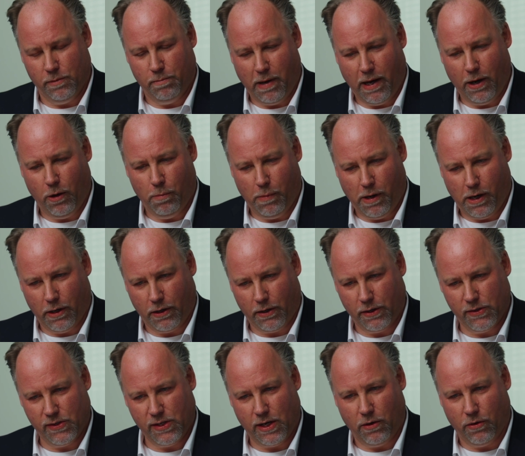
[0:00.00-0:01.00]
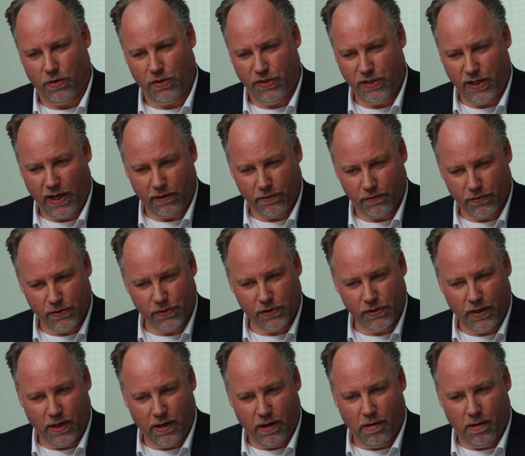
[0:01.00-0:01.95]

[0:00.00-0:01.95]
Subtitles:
biomarkers ourselves,